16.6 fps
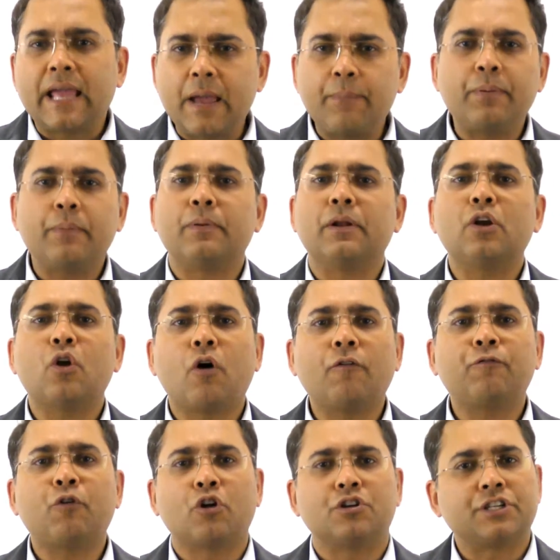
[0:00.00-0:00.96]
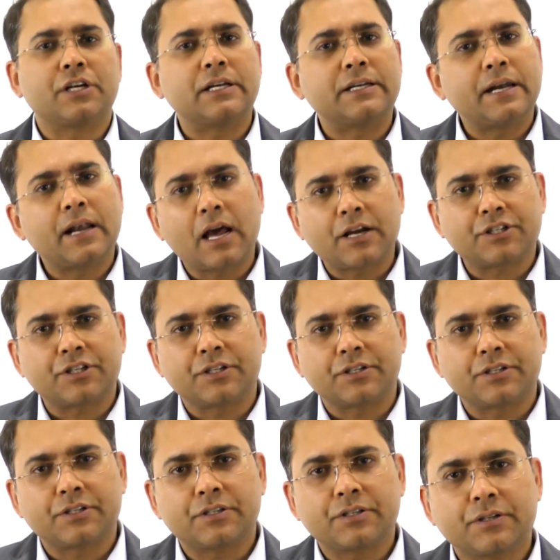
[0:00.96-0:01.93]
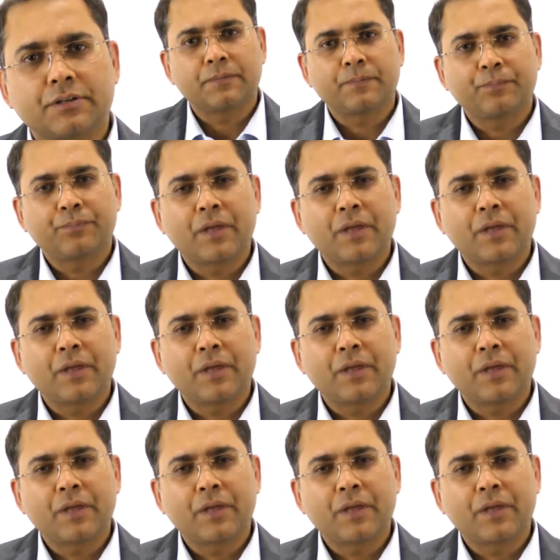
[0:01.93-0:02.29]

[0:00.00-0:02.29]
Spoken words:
capable of logical deductions?